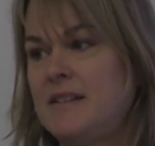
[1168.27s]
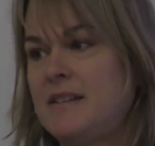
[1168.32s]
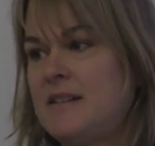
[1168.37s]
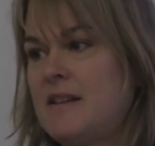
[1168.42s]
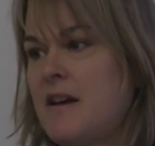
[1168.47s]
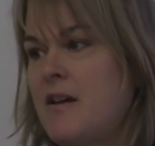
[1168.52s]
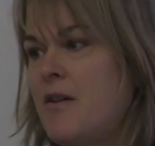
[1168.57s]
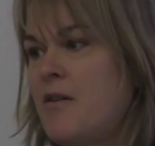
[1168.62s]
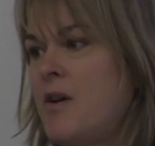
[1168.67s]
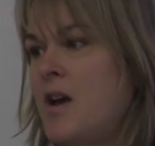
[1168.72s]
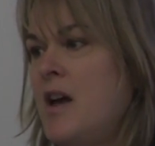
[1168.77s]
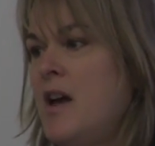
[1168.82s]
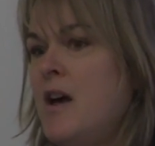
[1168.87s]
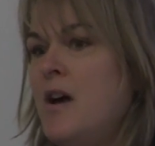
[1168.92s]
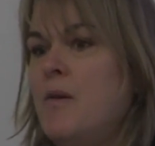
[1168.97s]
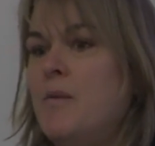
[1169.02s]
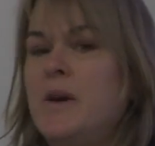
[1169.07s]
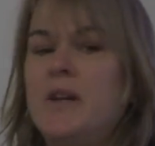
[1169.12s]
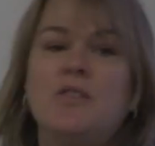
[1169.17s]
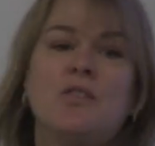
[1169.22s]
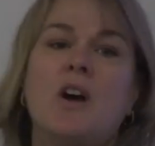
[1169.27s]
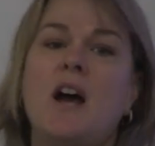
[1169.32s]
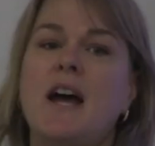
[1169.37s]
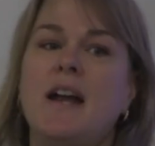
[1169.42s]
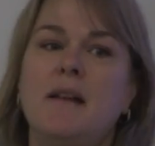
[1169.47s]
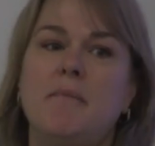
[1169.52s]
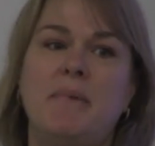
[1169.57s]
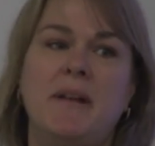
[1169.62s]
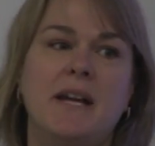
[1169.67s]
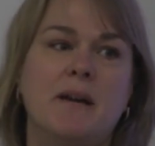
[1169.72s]
So we
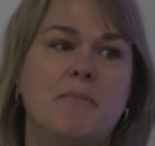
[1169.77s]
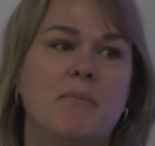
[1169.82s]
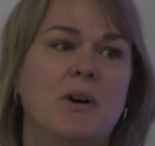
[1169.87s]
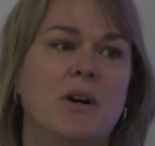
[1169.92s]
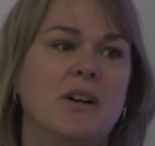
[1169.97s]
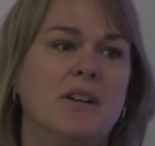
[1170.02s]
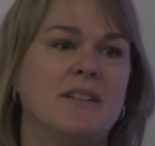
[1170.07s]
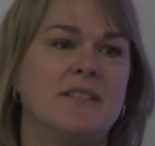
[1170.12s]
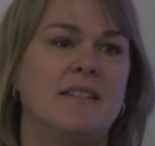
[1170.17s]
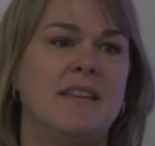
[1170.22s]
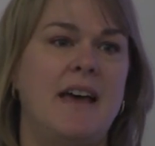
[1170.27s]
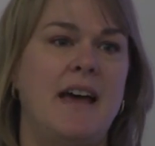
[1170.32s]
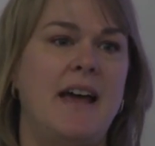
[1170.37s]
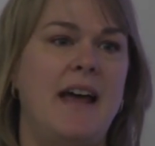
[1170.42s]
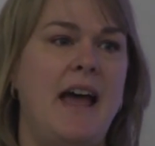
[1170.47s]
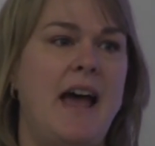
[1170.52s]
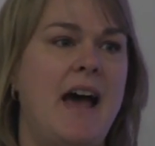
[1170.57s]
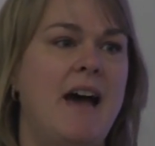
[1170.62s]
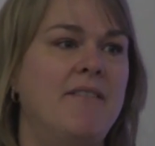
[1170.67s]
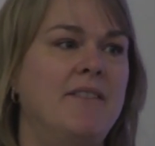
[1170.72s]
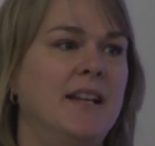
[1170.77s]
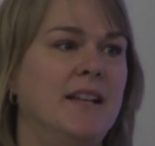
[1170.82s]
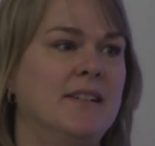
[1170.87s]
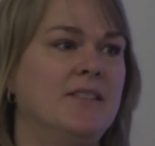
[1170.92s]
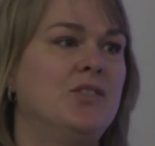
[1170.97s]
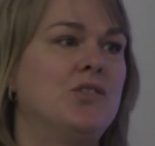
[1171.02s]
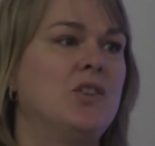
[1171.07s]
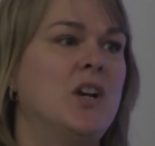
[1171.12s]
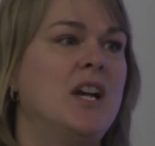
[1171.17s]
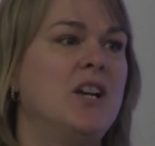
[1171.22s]
try to pick books that have
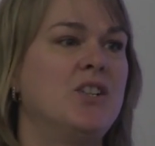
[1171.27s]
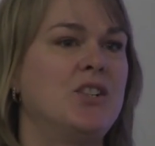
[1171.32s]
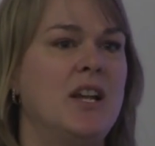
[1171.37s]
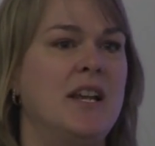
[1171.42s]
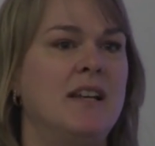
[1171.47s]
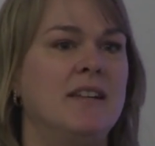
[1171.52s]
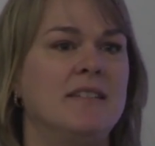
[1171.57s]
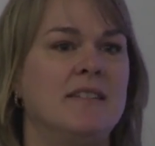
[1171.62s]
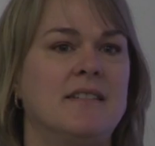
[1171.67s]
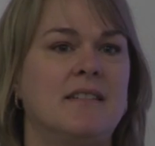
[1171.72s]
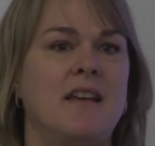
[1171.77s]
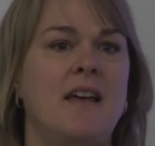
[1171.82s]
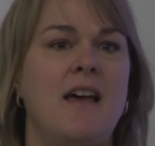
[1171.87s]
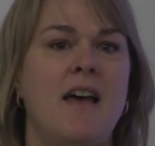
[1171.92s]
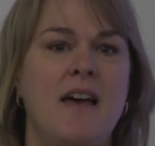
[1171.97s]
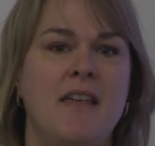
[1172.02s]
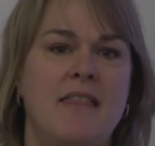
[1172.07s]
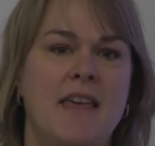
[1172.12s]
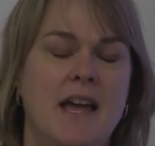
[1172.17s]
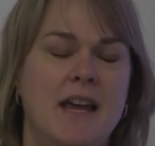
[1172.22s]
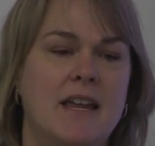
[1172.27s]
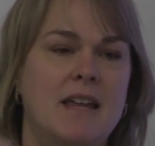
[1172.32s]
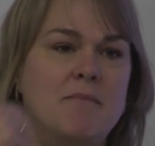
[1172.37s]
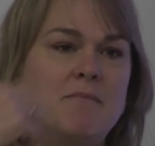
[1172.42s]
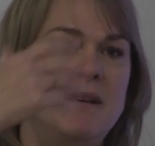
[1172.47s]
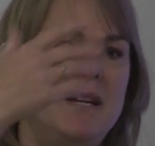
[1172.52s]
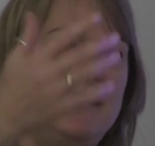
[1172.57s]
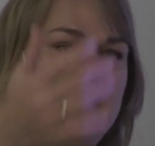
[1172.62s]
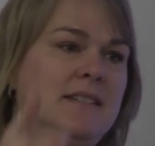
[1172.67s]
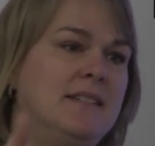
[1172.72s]
illustrations that
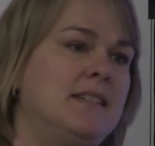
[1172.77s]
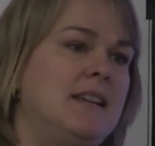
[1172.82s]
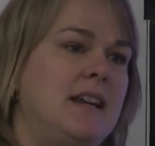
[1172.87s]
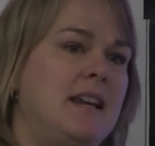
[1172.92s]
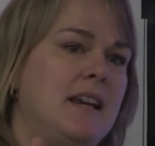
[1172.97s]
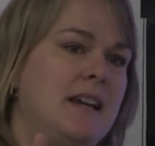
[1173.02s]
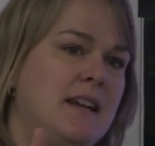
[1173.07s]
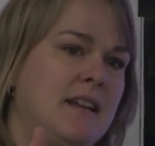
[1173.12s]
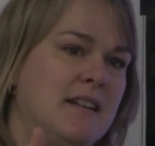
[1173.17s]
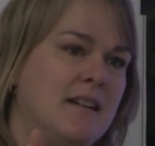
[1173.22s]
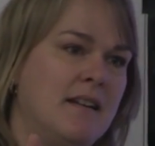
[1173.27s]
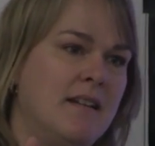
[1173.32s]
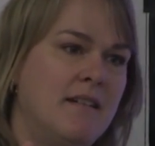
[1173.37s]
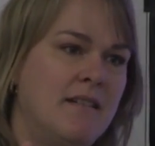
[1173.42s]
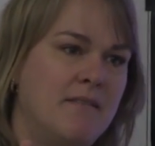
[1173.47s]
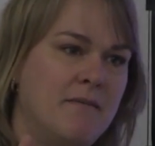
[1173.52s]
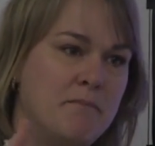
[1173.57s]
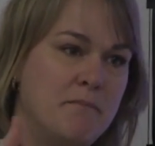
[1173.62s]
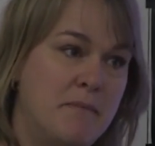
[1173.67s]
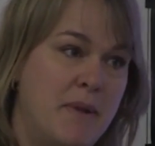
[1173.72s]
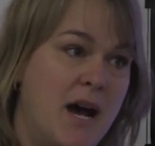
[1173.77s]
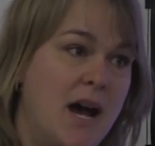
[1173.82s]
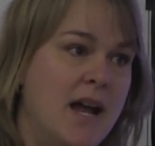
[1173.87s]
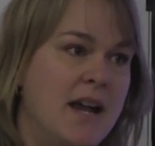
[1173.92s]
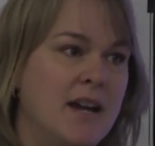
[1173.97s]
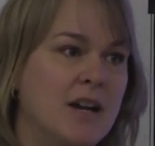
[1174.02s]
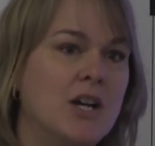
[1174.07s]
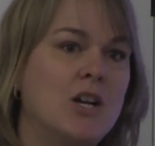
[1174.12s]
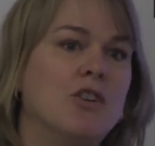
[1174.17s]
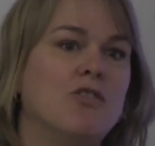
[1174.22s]
can be seen
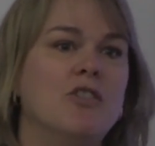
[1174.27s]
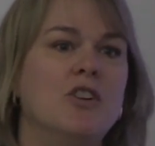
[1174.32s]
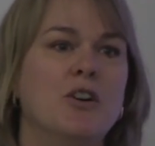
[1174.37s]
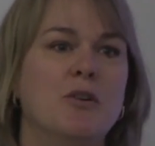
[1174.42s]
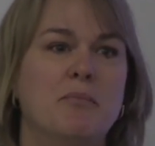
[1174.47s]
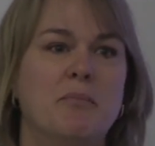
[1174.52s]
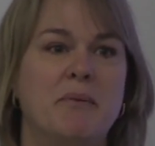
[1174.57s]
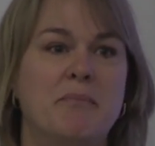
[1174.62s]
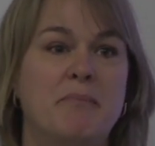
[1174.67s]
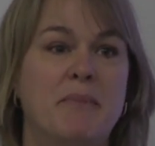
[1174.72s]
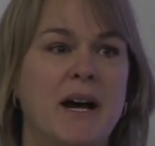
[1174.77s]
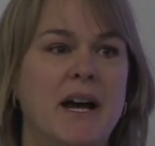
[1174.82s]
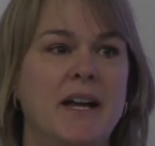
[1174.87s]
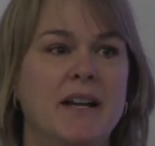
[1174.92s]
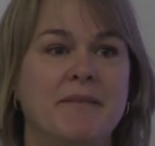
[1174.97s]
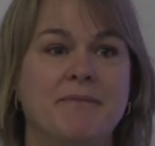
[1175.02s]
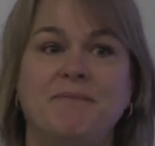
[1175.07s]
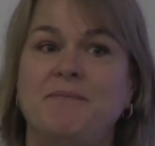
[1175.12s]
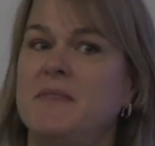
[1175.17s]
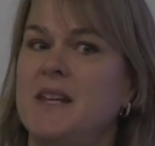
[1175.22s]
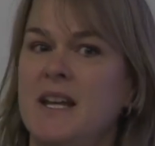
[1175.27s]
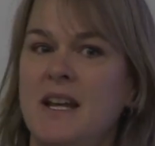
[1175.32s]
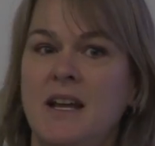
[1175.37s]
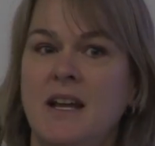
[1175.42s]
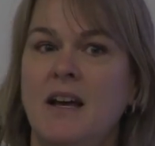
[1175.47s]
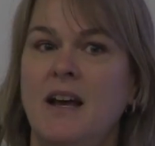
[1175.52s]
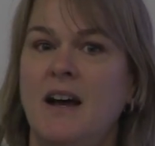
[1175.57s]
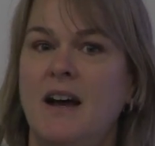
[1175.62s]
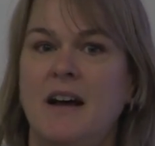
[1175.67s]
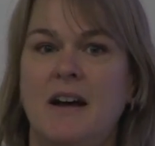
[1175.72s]
by a group, but
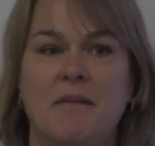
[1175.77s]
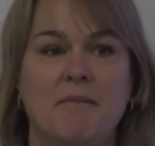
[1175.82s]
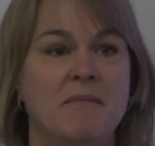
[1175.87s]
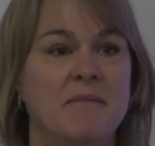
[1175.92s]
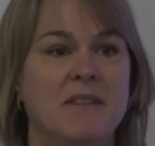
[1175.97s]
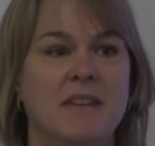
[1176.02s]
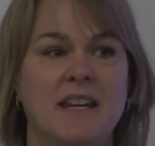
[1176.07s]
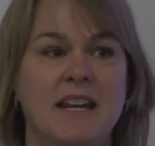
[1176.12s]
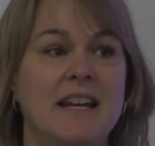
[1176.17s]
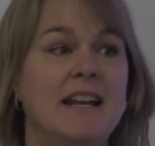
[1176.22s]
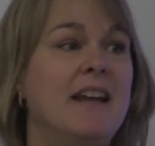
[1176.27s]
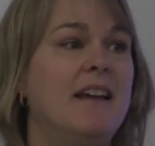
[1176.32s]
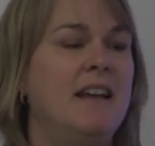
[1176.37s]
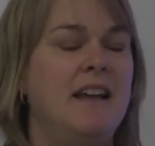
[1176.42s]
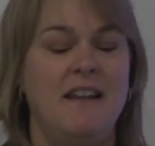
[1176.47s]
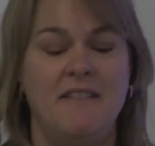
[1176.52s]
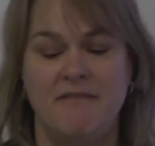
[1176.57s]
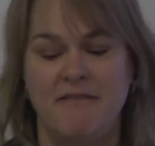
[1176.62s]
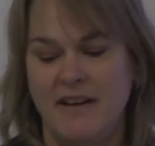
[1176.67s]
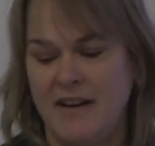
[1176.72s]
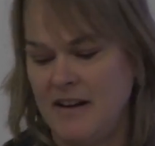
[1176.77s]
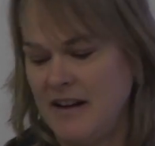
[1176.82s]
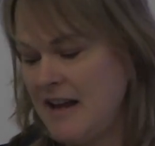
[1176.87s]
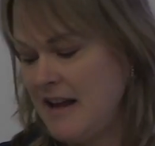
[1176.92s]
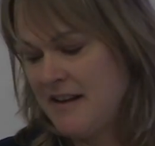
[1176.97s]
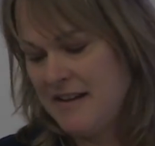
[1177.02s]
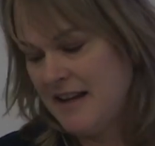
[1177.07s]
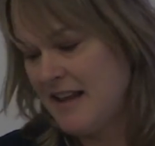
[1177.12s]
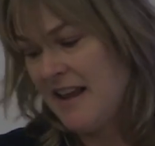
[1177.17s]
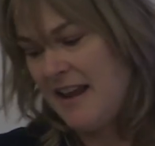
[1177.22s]
um, in, in,
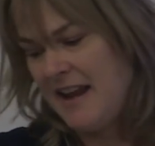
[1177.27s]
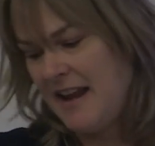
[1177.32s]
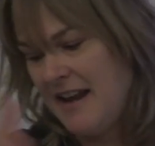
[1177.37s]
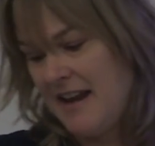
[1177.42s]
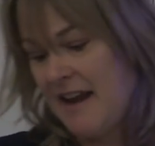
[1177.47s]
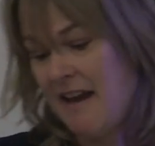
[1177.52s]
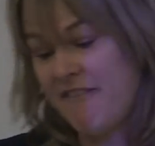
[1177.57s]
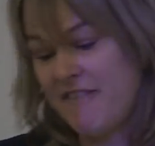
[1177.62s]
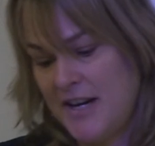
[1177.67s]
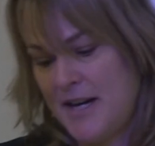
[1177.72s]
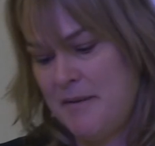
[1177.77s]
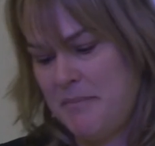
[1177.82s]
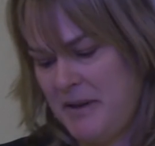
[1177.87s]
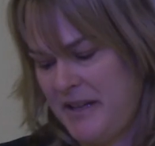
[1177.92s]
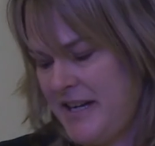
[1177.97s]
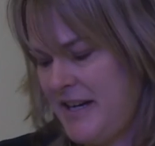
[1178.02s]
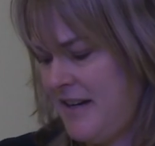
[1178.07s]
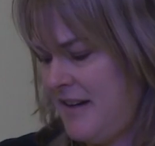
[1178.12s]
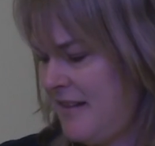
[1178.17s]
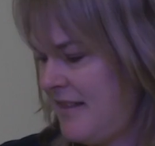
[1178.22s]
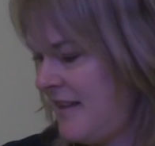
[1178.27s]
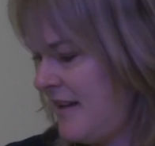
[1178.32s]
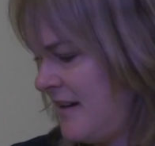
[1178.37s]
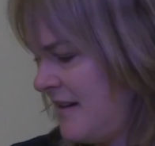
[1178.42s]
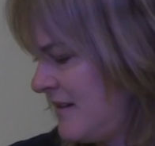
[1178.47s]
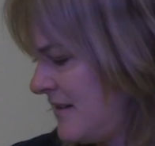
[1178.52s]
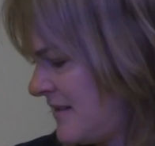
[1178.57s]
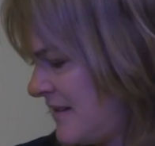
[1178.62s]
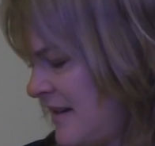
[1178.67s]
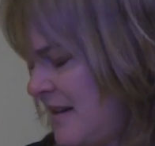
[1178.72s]
inevitably
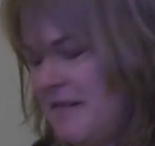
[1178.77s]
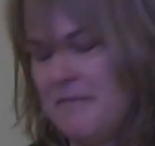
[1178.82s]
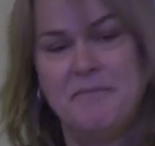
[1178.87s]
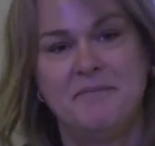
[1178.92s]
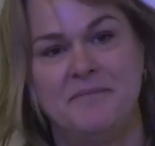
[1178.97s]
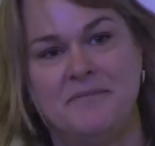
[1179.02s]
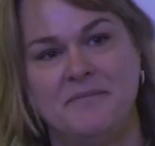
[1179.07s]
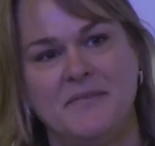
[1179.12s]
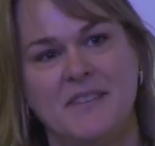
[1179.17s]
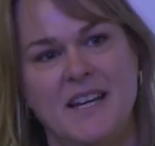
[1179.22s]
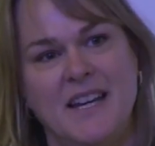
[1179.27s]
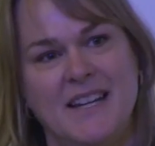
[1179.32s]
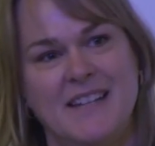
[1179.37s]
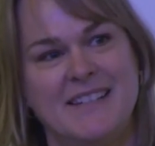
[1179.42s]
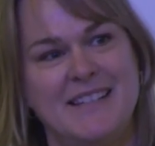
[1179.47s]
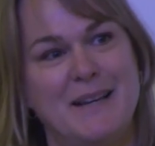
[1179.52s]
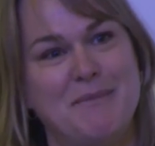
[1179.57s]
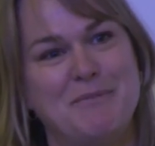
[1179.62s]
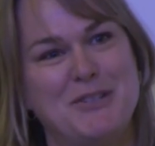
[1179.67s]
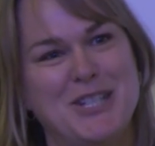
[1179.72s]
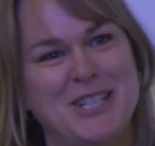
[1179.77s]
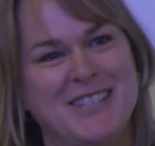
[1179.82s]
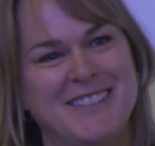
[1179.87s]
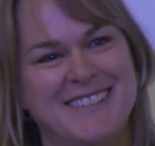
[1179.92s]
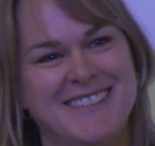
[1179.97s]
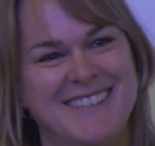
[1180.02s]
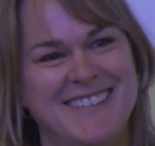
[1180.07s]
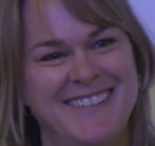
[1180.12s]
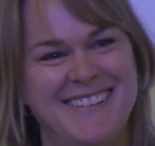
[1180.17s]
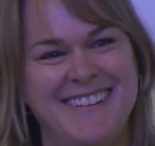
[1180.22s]
there's um, exceptions.